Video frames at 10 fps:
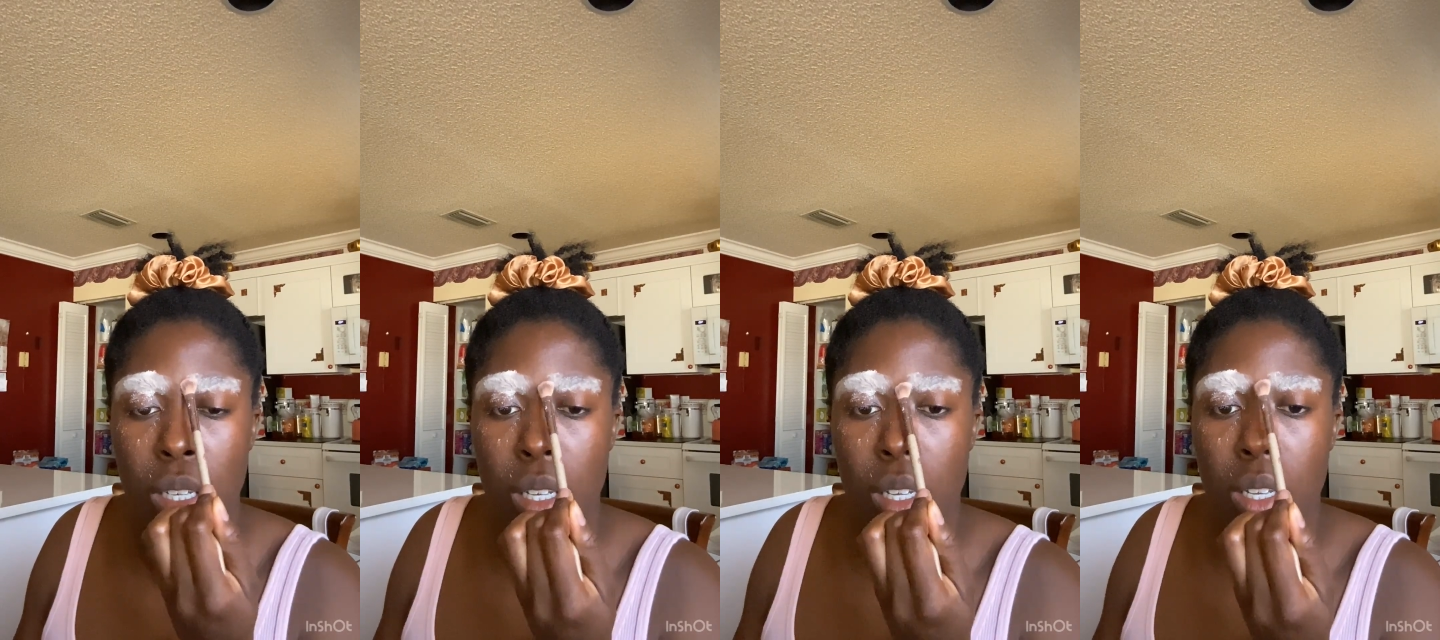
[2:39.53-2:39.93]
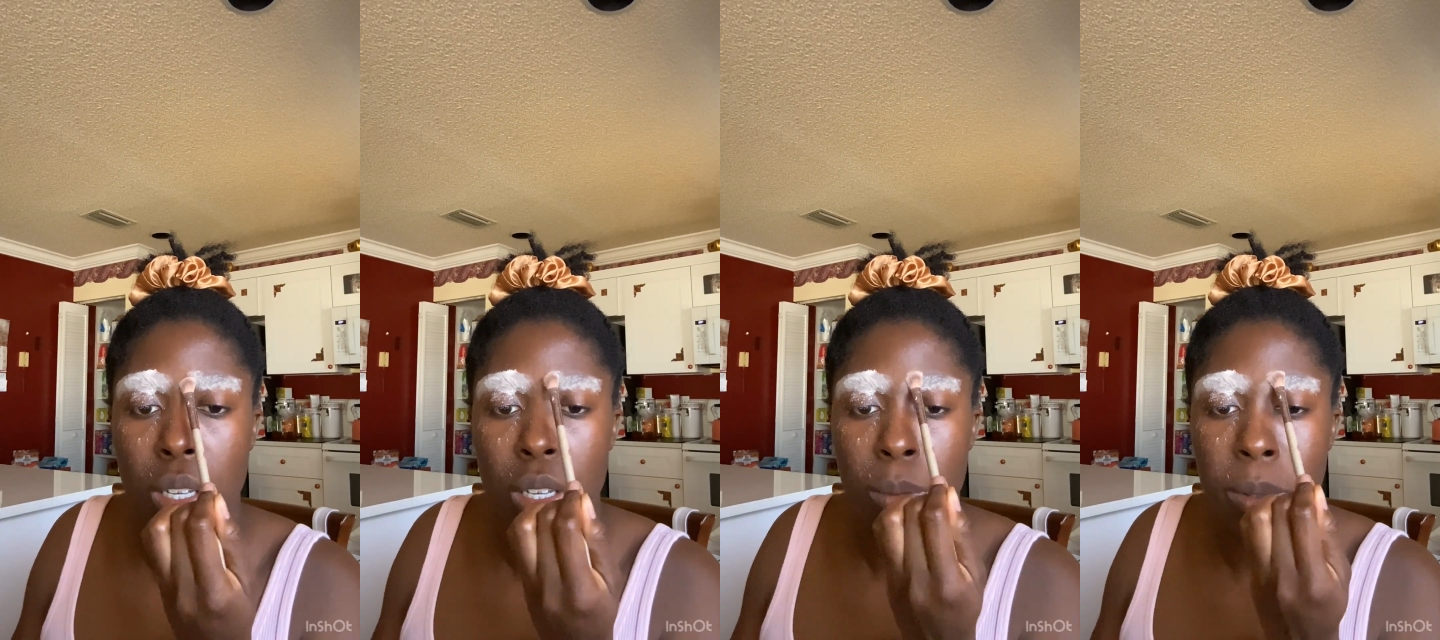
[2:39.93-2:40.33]
I guess it's
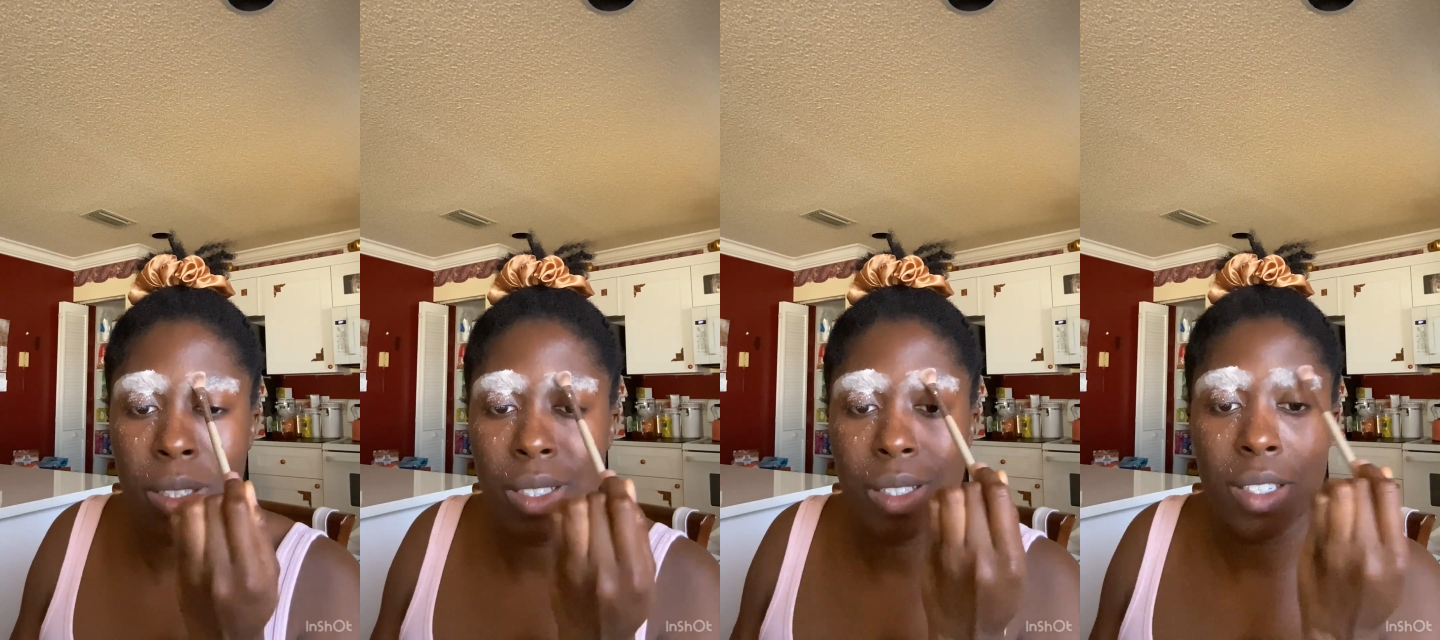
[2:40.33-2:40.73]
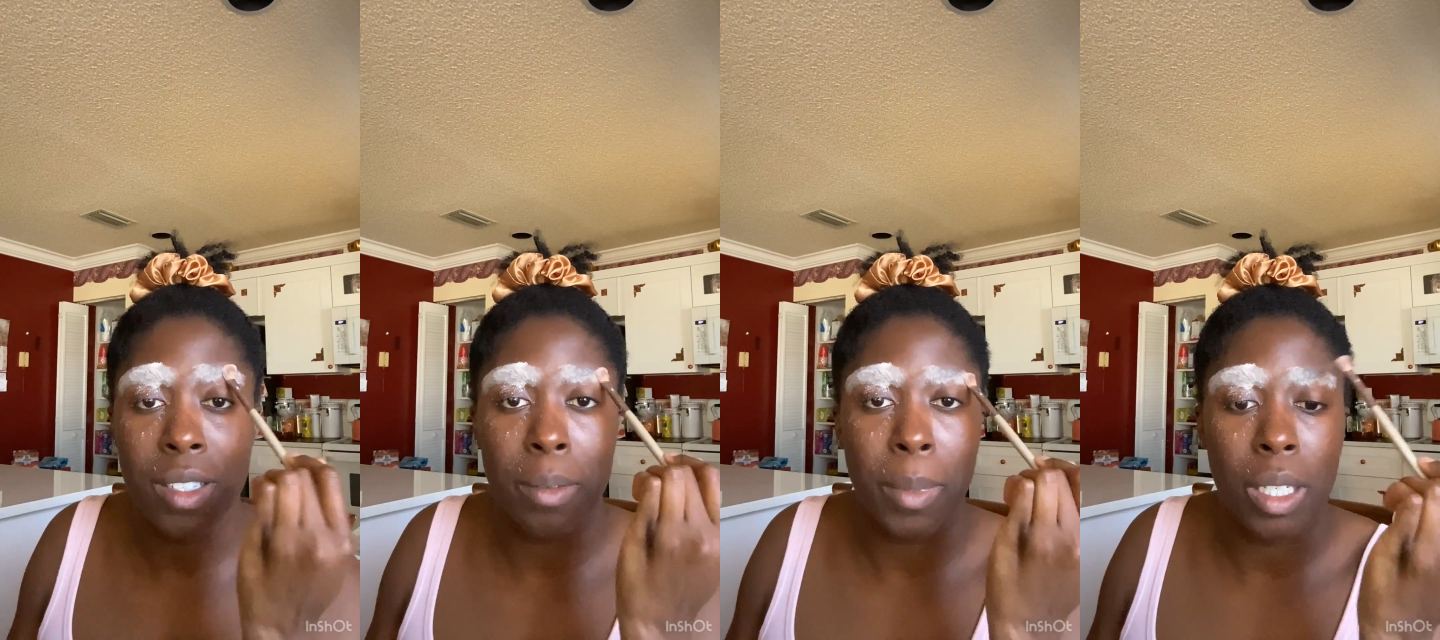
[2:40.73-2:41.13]
like a
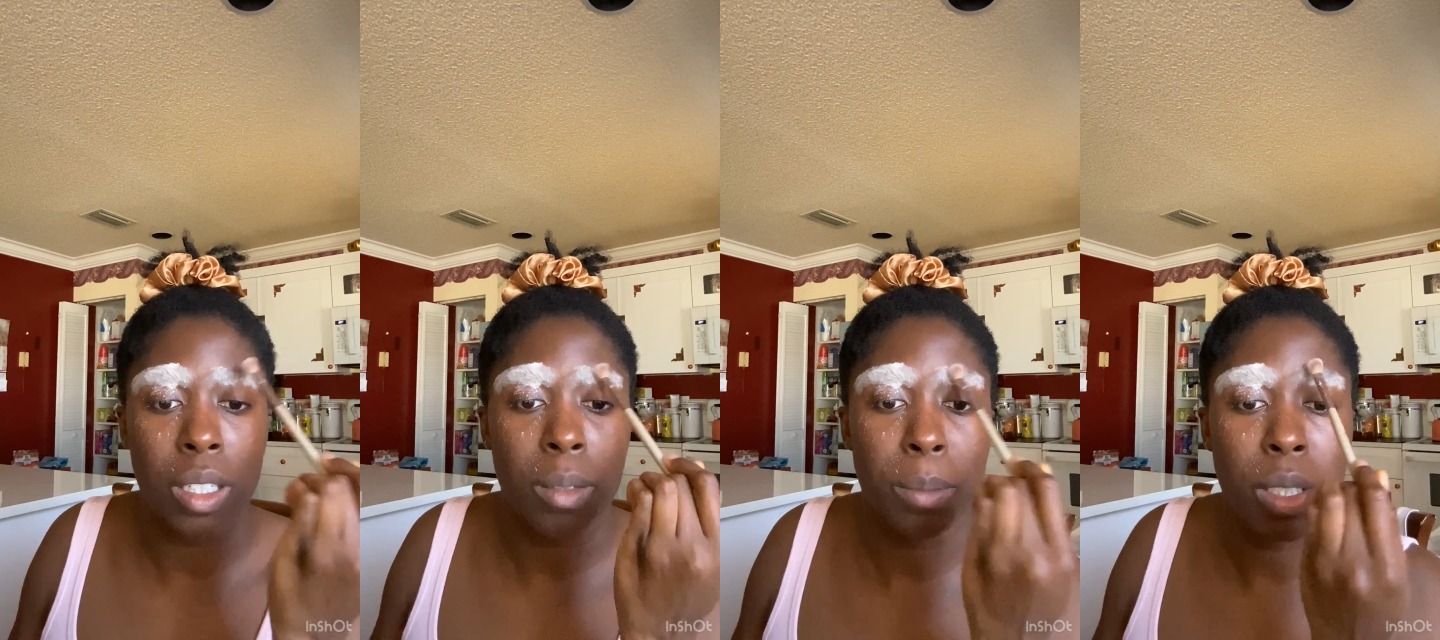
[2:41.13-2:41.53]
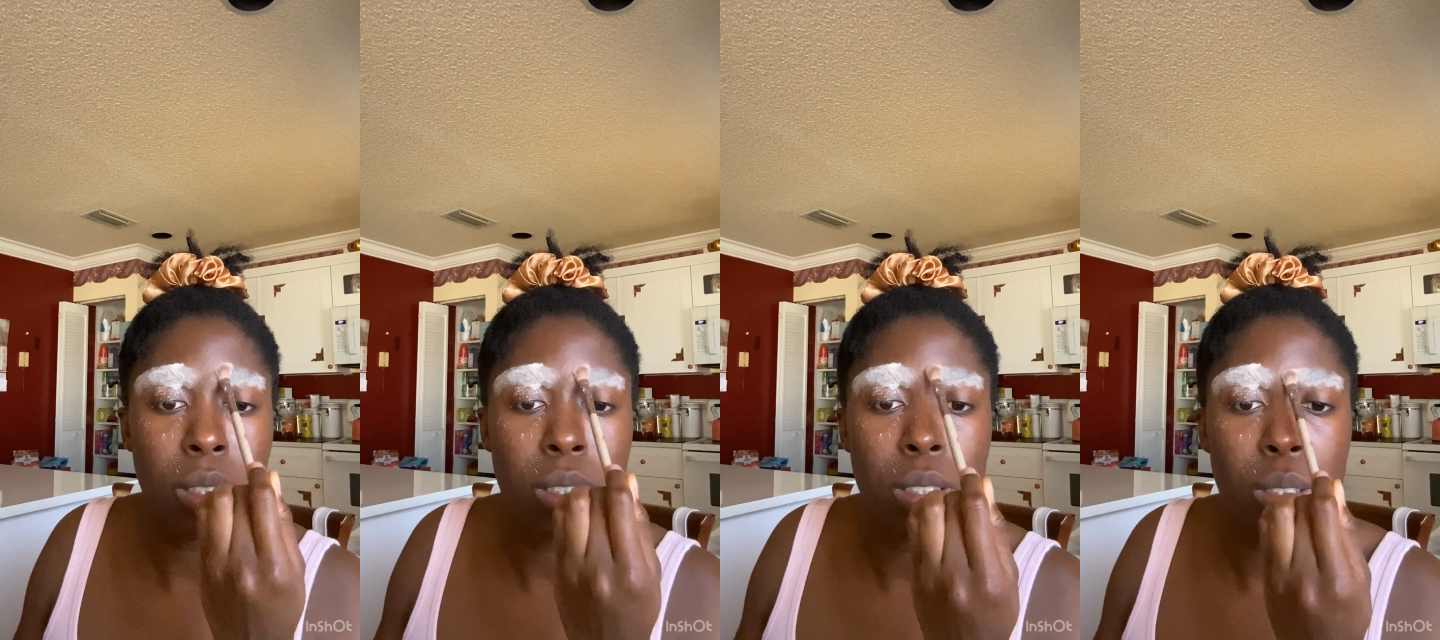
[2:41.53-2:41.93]
semi-fluffy,
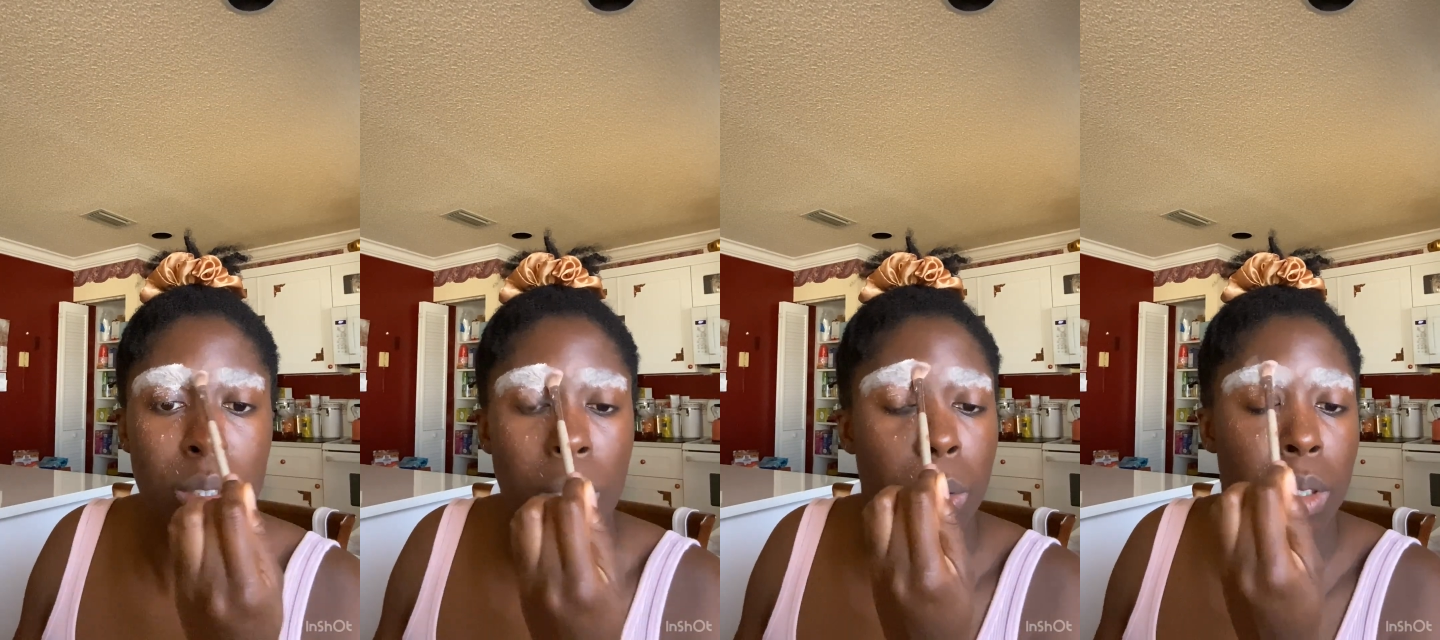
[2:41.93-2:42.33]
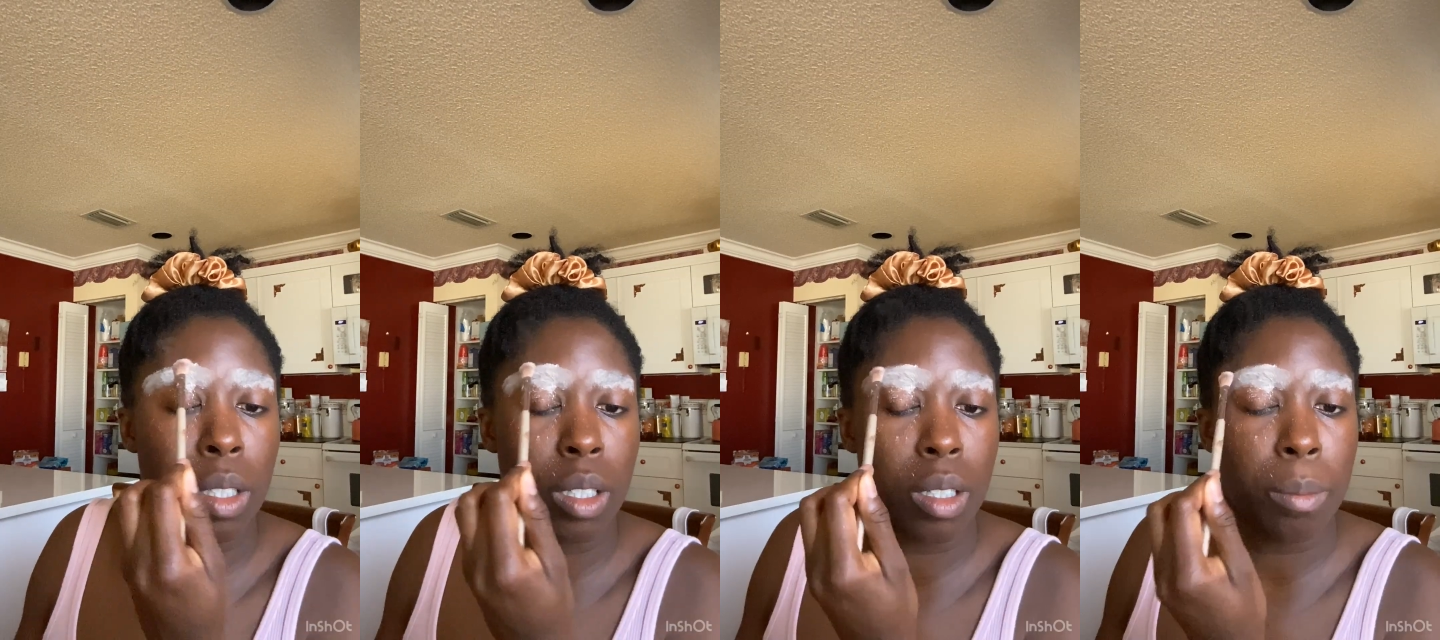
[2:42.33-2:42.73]

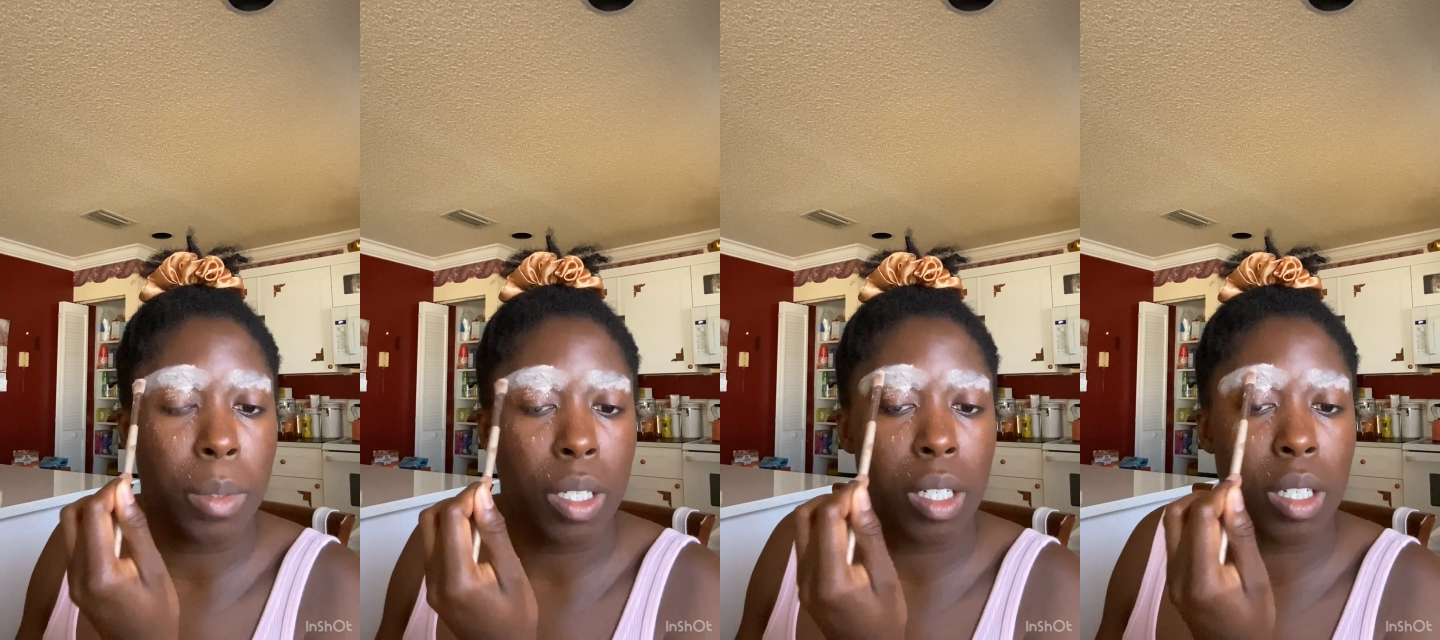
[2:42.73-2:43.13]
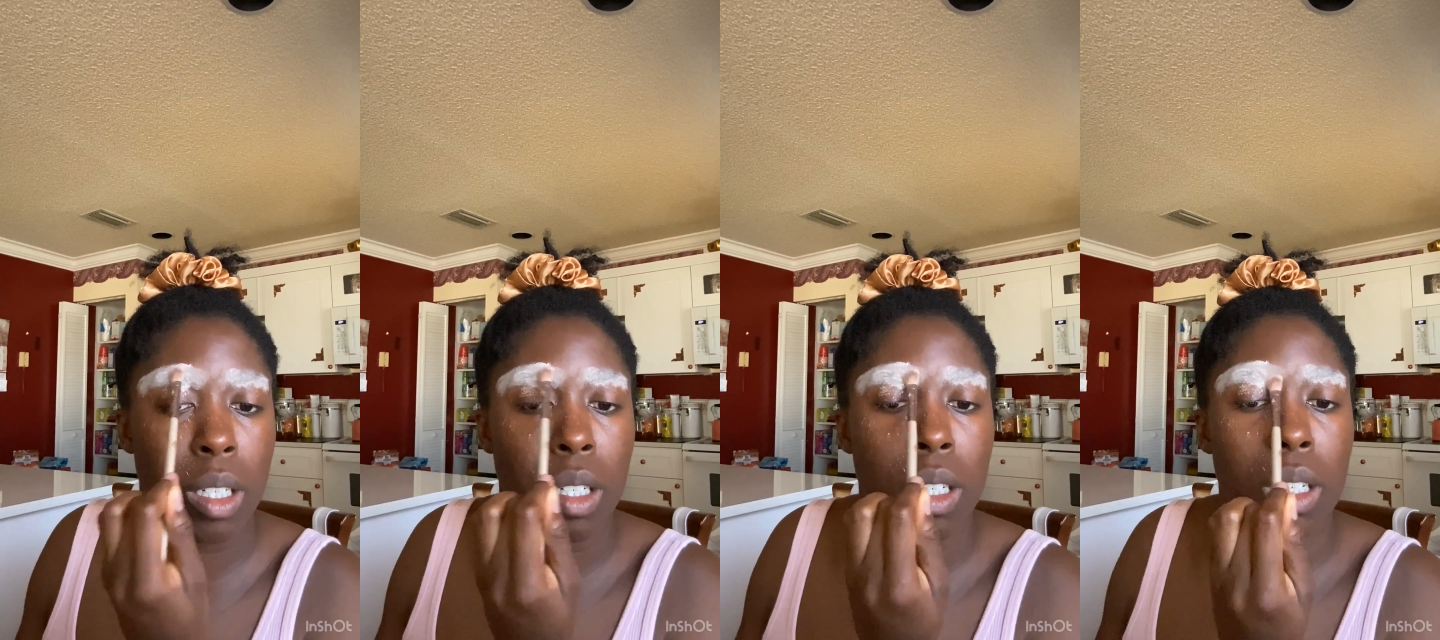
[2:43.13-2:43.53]
medium-sized brush.